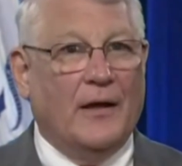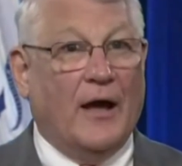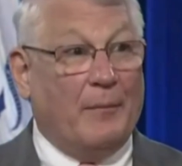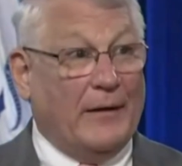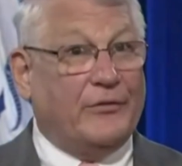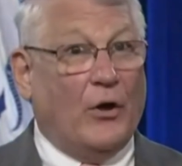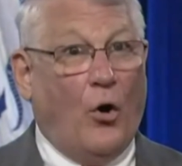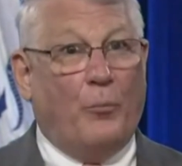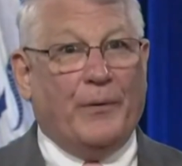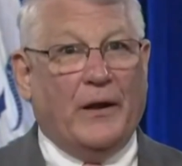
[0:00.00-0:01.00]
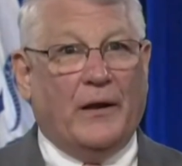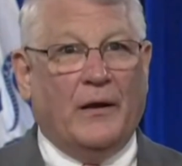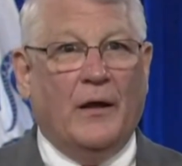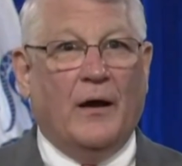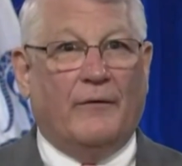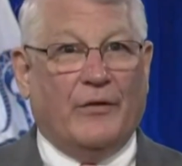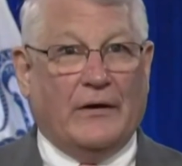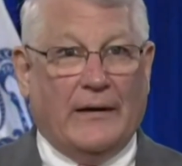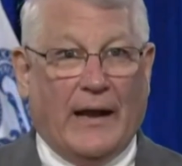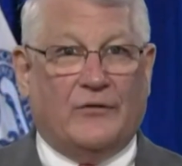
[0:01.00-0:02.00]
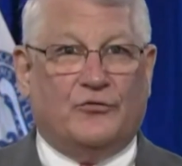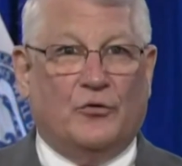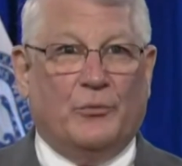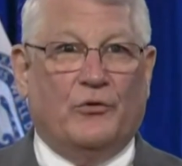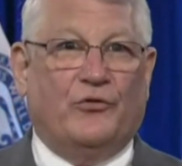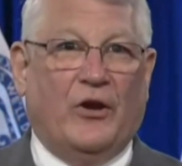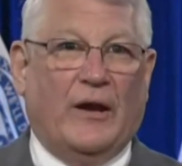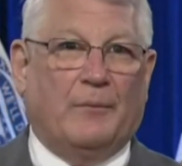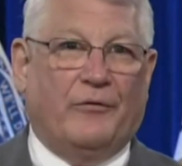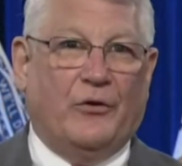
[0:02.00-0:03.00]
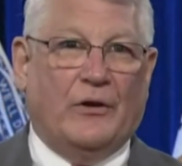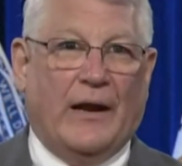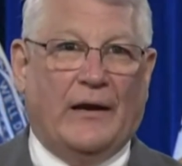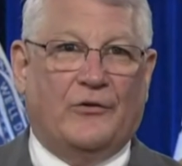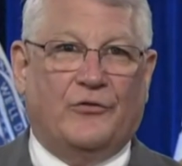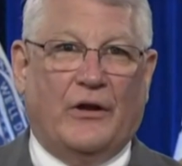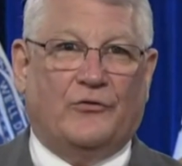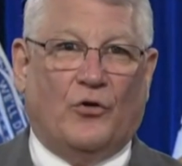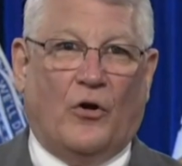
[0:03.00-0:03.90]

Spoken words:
about the opening of the National Museum of the United States